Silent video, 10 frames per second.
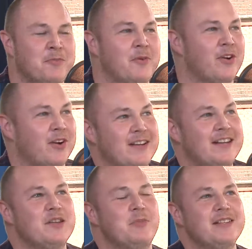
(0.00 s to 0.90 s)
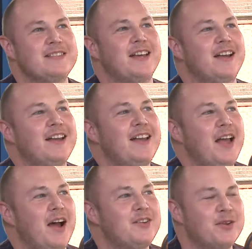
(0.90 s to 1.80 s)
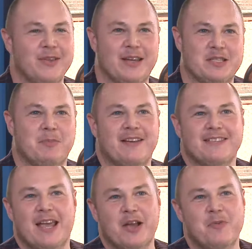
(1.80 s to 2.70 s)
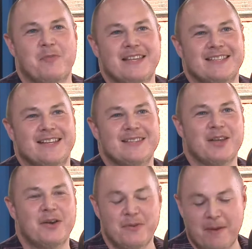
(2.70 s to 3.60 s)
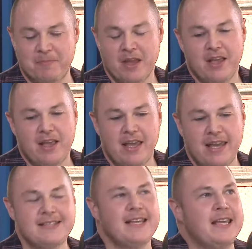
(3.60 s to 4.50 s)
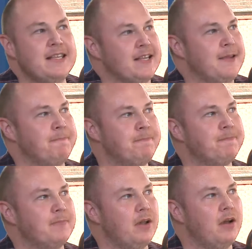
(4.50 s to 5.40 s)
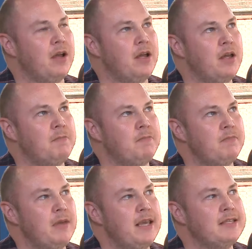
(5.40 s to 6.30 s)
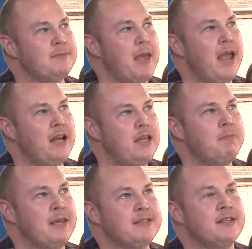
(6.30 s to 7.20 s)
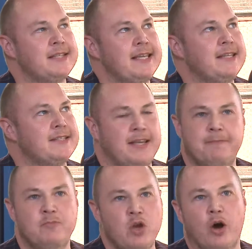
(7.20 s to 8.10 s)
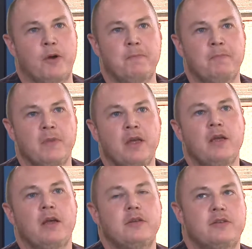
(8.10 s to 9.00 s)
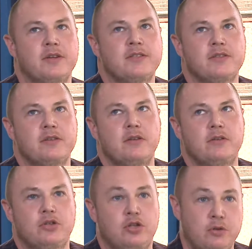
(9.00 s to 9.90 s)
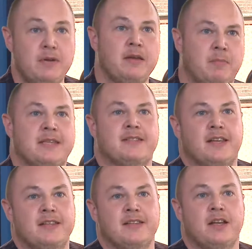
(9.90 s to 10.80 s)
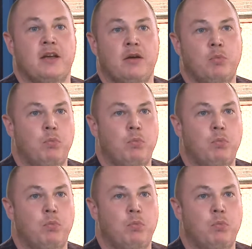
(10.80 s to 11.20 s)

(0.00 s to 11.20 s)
my rocker, Ninder, but I don't think it's about setting up a business. So is it easy? Is any business easy? No. Does doing business in a